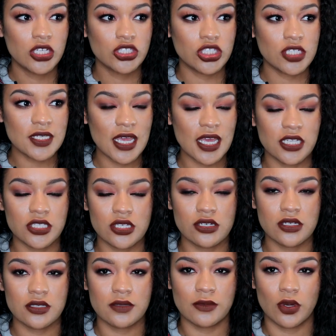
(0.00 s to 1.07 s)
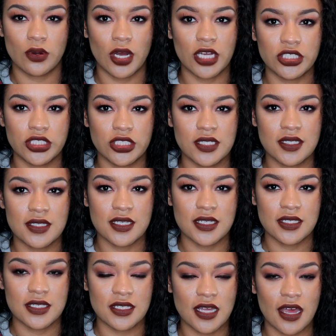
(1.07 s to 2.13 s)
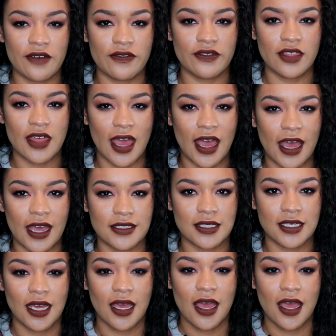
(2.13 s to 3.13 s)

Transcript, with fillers: just answer some questions and stuff that